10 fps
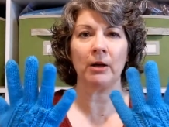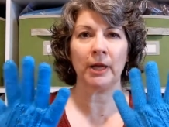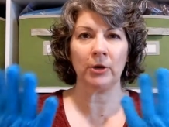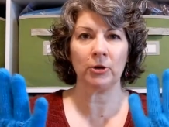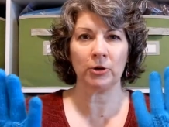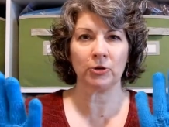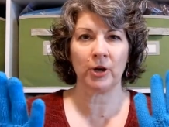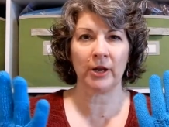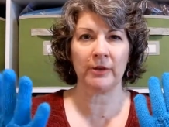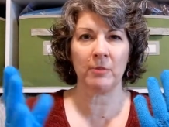I'll get her to
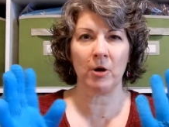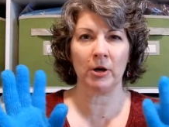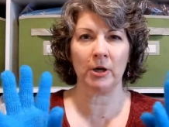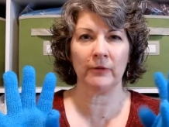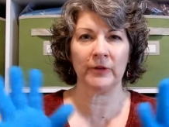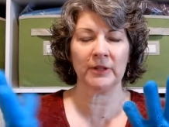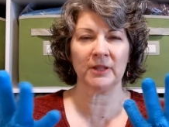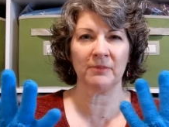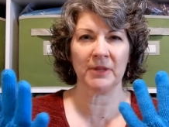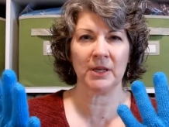try them on, and if it's
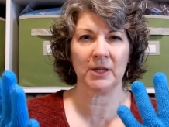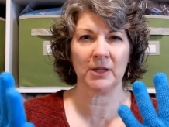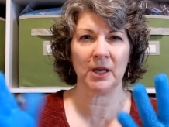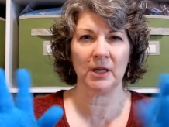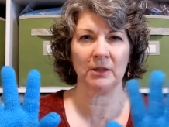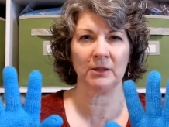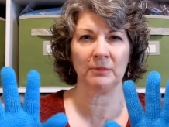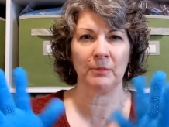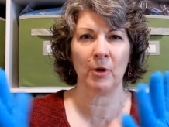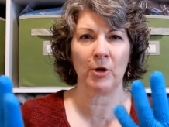something
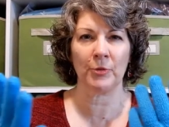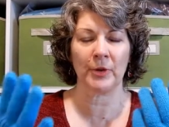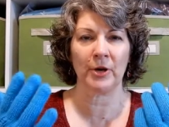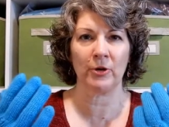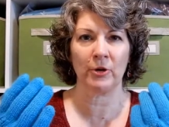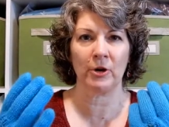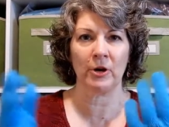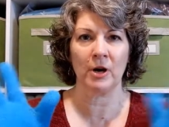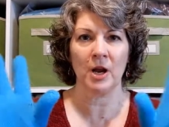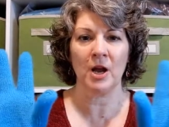that's bothering
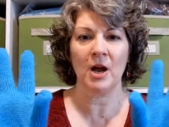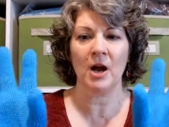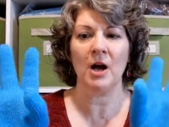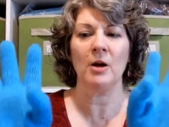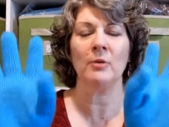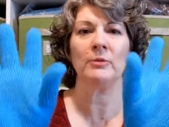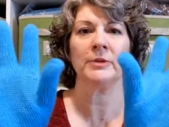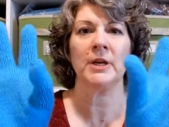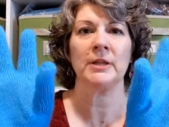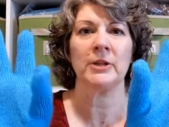her, I'll
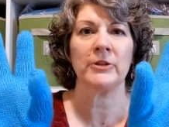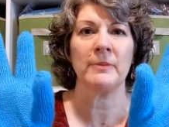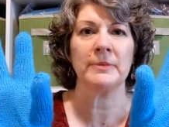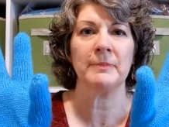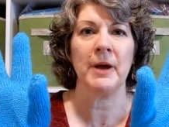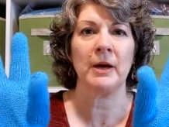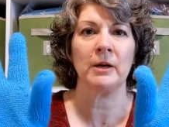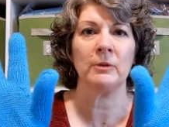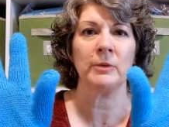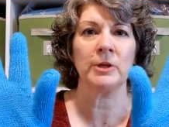take the thumbs
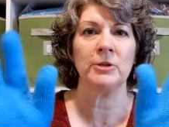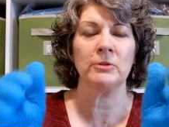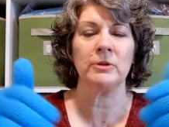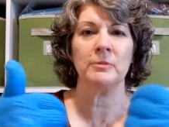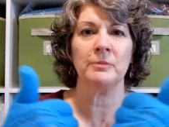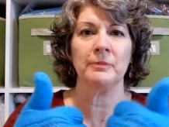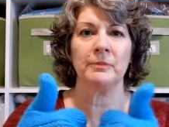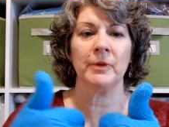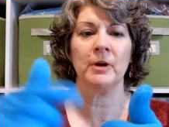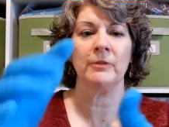back and redo them
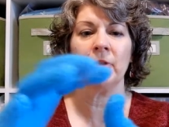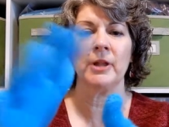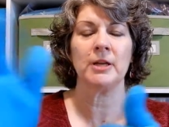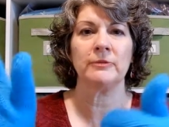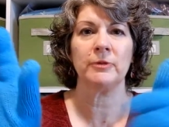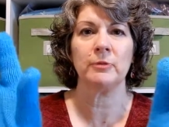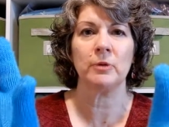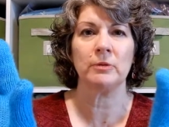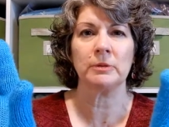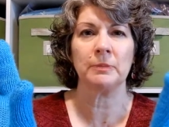the last few
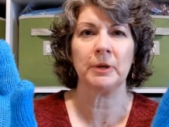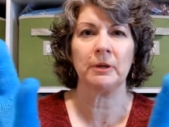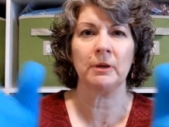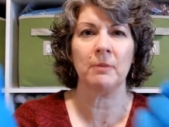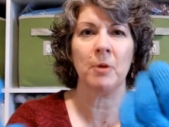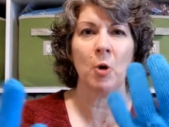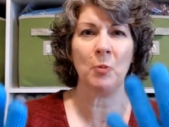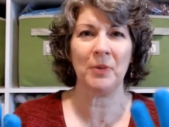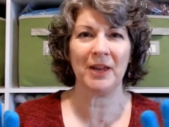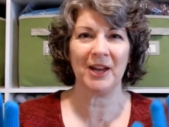rows, but I'm
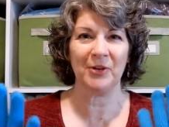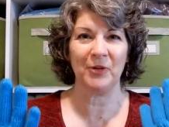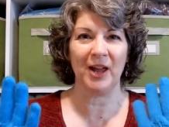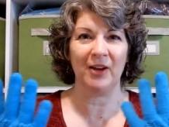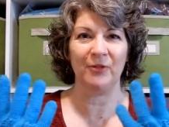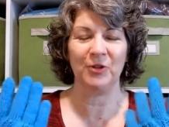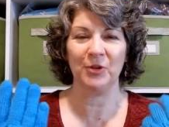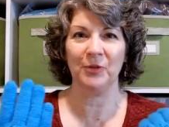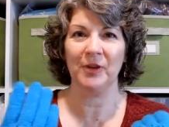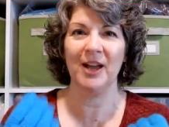hoping I don't have
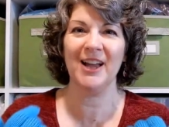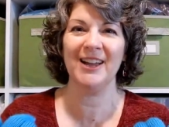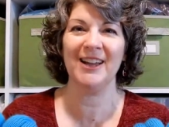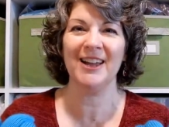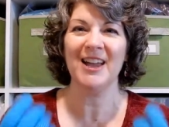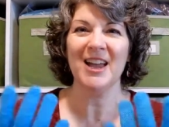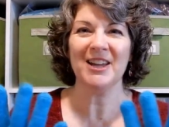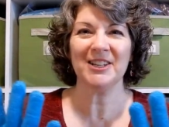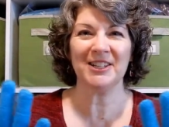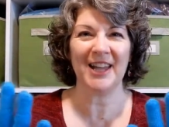to.
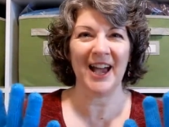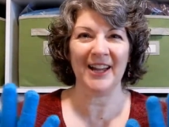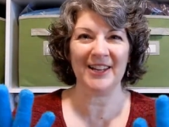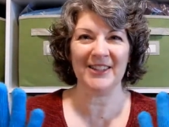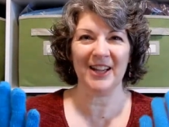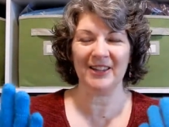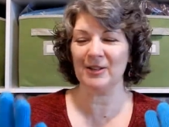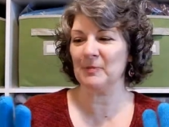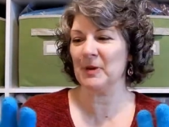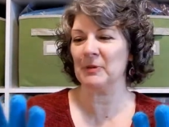Just to add in that
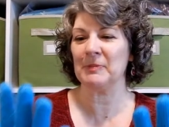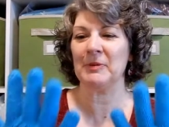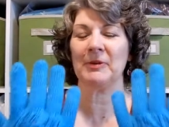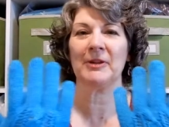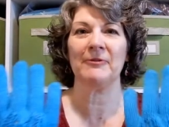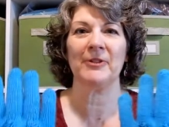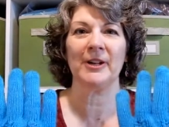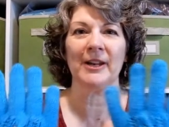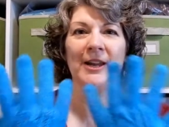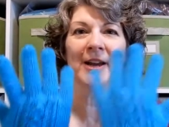little bit would be really
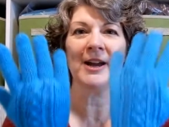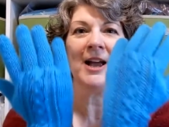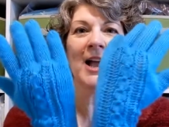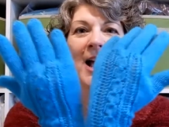fiddly.